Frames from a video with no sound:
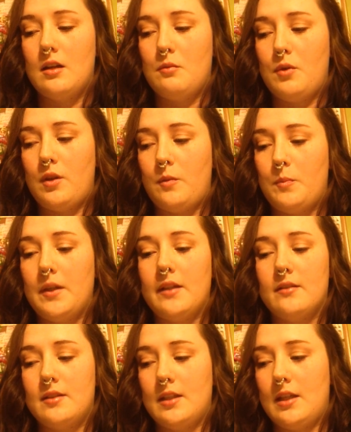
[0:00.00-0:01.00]
with
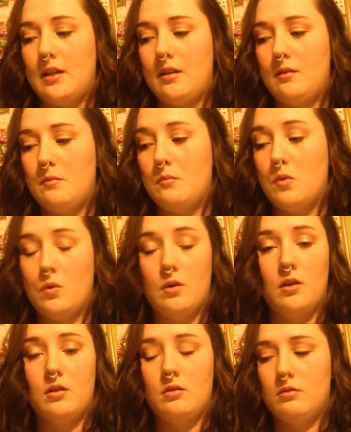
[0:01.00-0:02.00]
plans to get more.